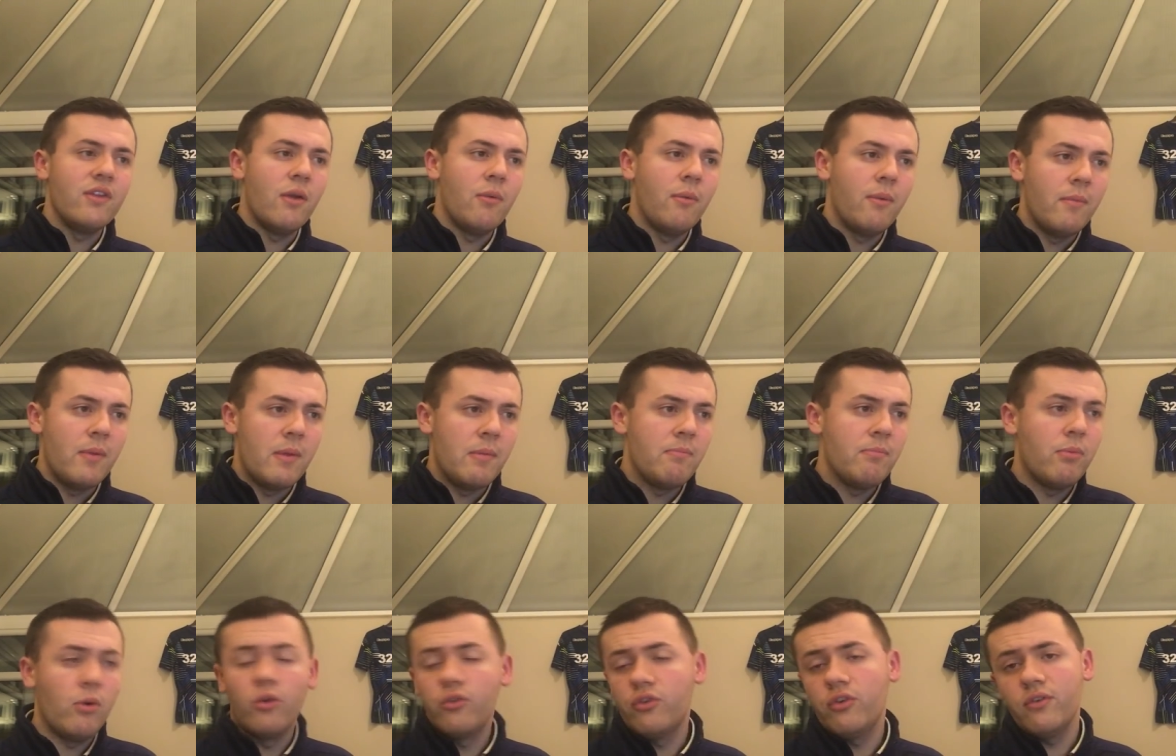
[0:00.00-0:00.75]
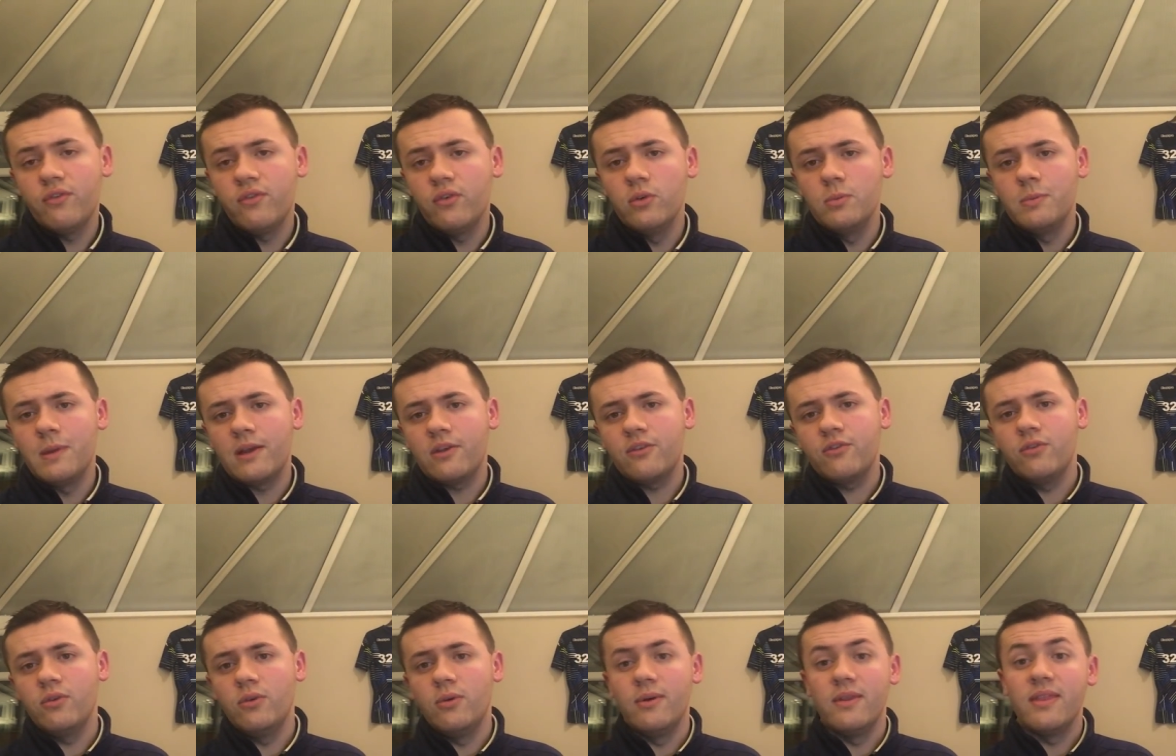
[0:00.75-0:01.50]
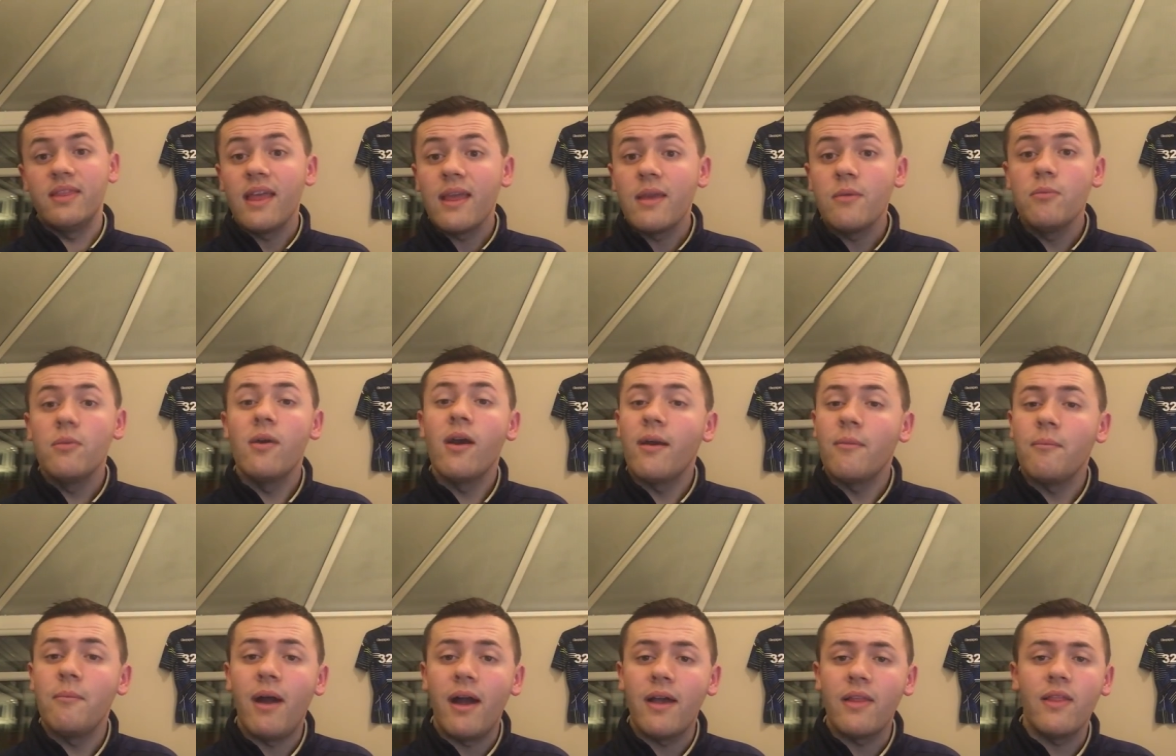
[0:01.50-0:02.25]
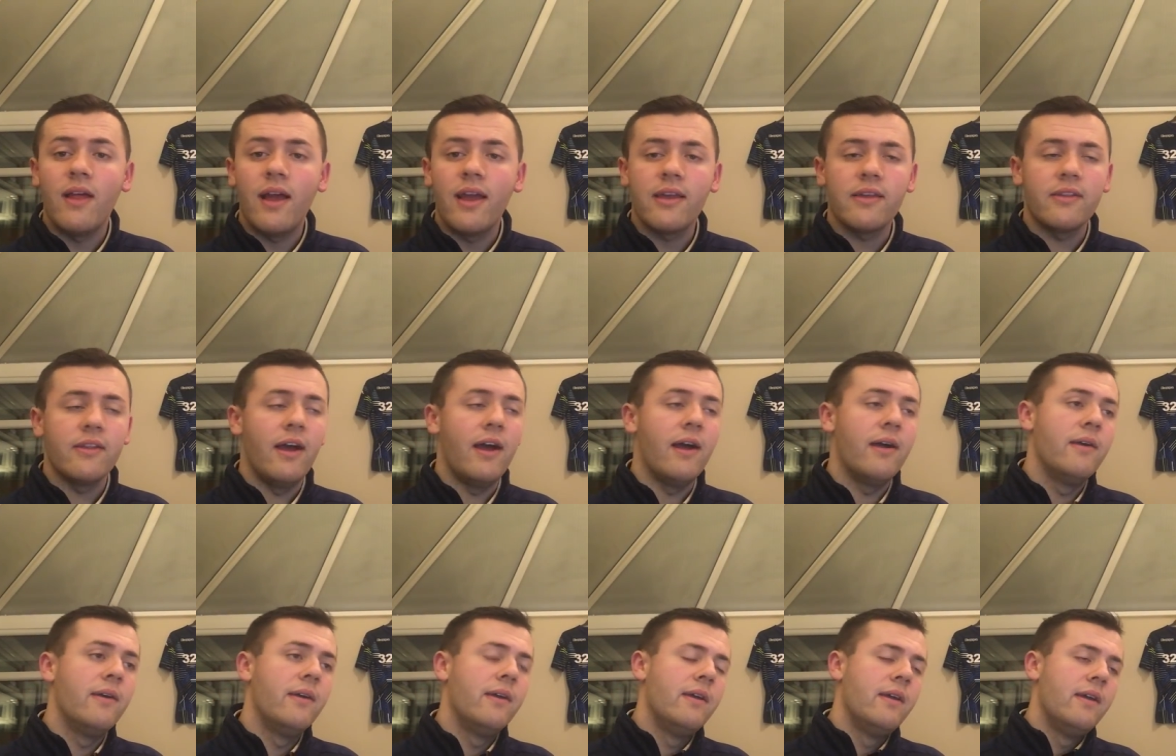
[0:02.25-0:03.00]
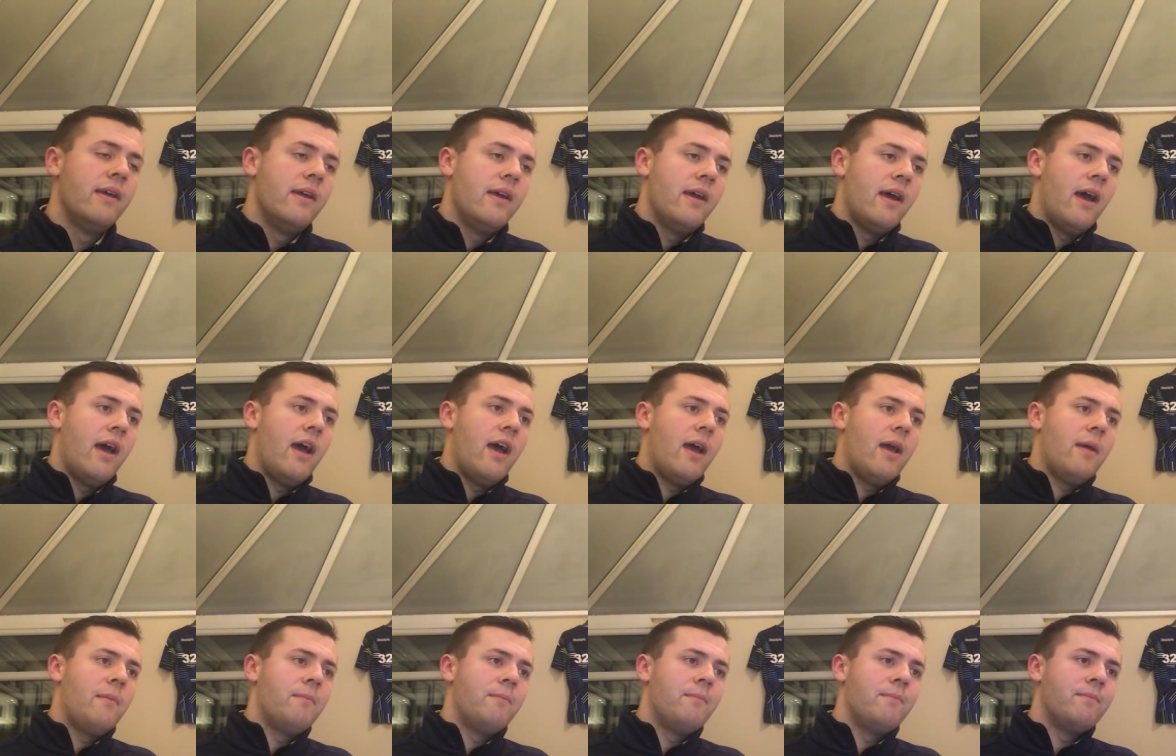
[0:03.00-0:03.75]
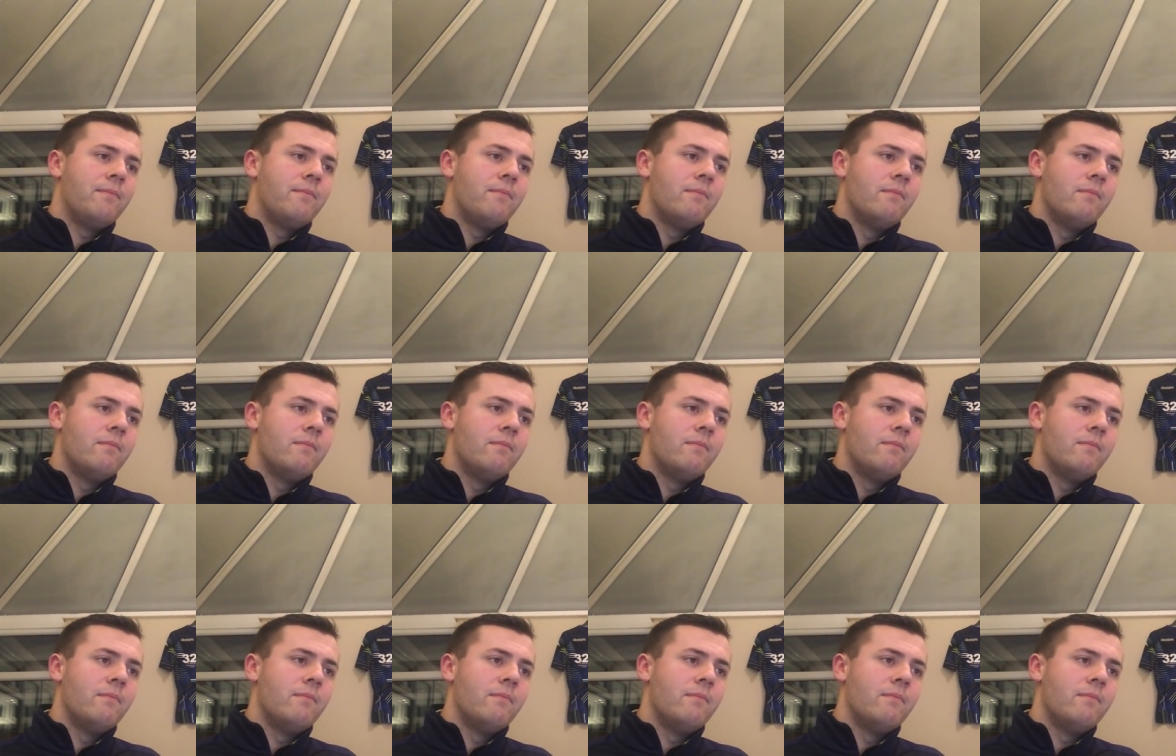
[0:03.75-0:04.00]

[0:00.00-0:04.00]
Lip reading: You know, when we push a full-back forward, they might like that.